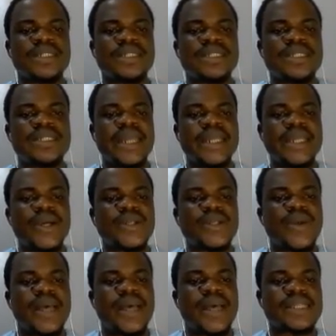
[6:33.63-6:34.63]
Then they
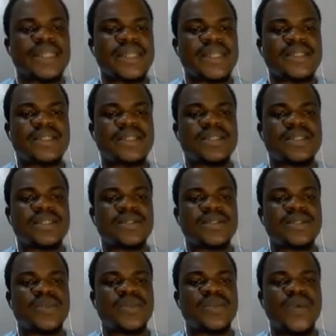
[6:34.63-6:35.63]
also assess
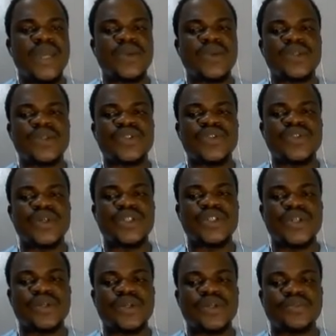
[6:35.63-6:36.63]
the way you
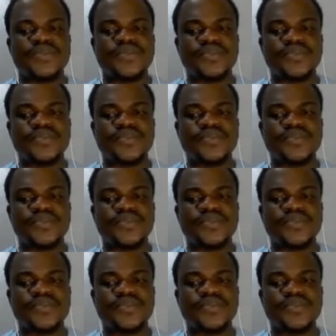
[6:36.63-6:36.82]
structure